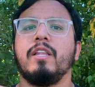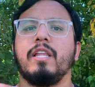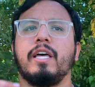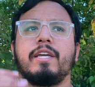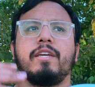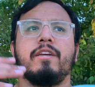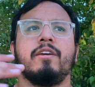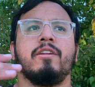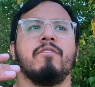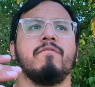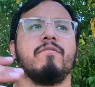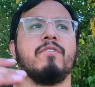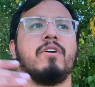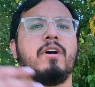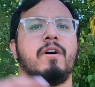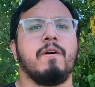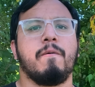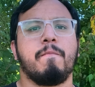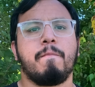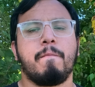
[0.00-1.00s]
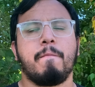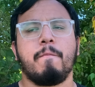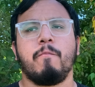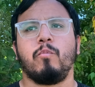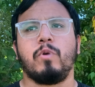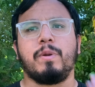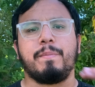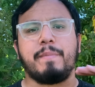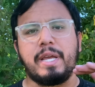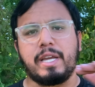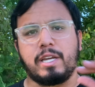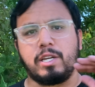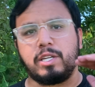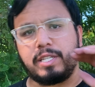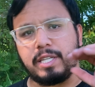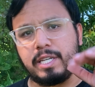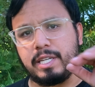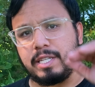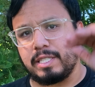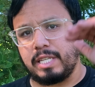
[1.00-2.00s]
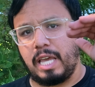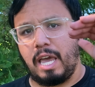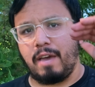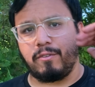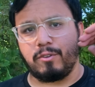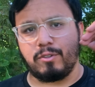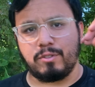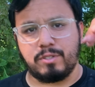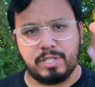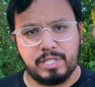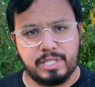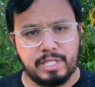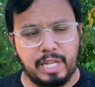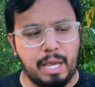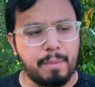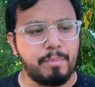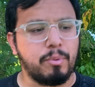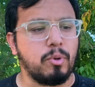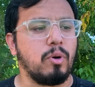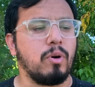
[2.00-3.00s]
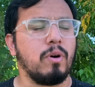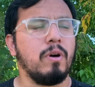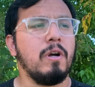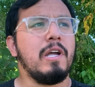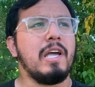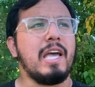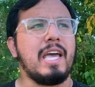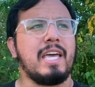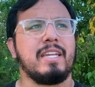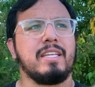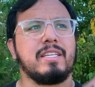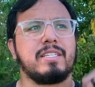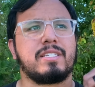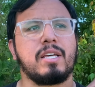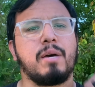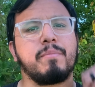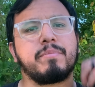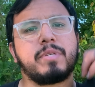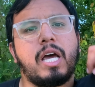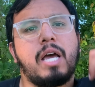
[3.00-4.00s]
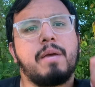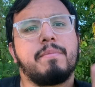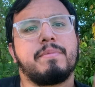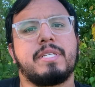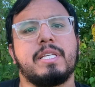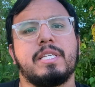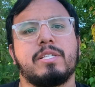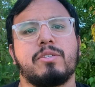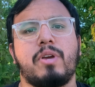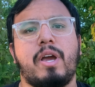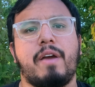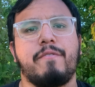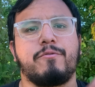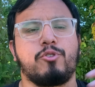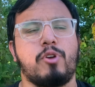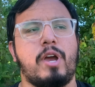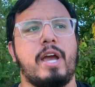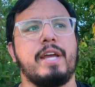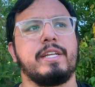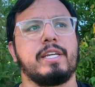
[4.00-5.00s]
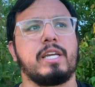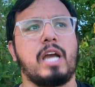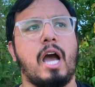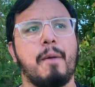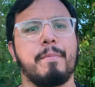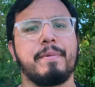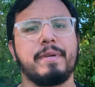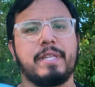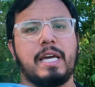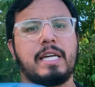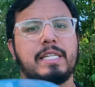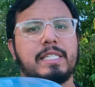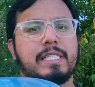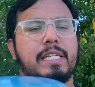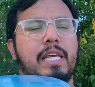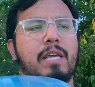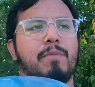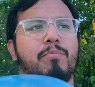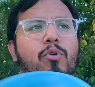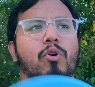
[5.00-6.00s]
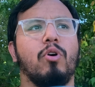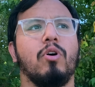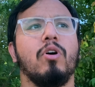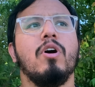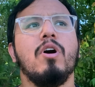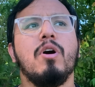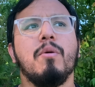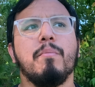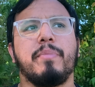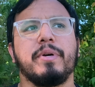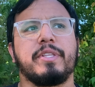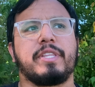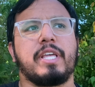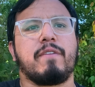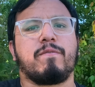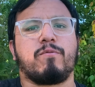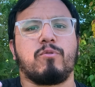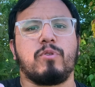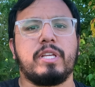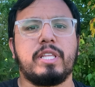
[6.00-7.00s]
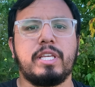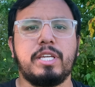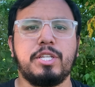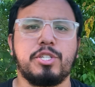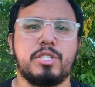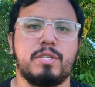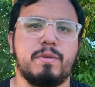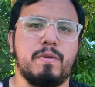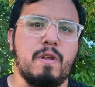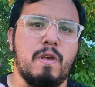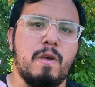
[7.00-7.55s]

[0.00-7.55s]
Like Innova would make a disc, have a staple, and sometimes Discraft tried to copy that staple, but they've really just